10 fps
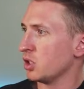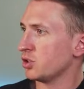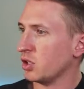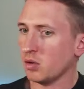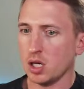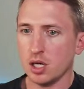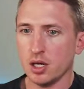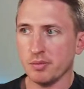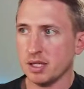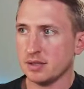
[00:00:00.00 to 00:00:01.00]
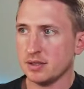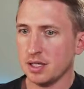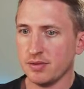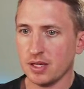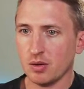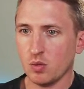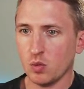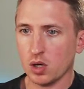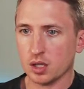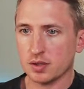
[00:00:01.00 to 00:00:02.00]
So let's see if that
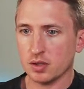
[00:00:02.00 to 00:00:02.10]
works.